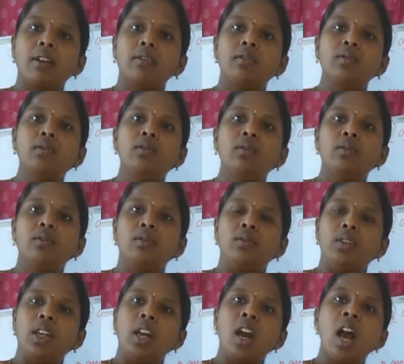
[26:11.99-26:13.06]
to do
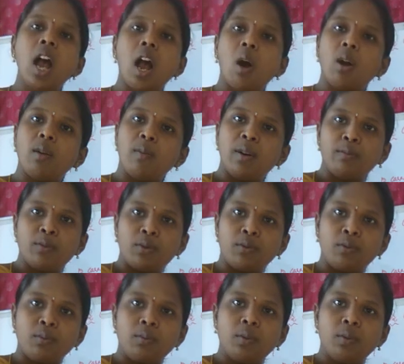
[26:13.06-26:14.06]
your album too.